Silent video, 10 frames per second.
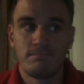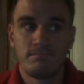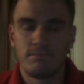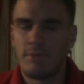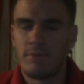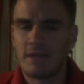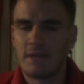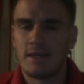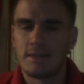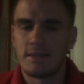But back to
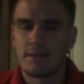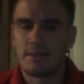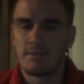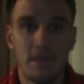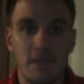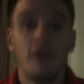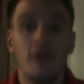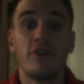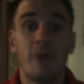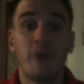ISIS.
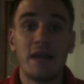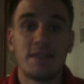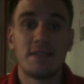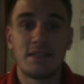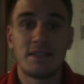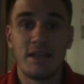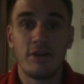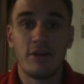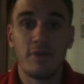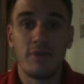So ISIS has taken
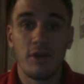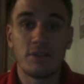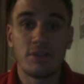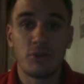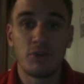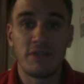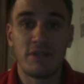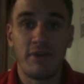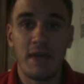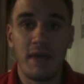over a large portion of Iraq,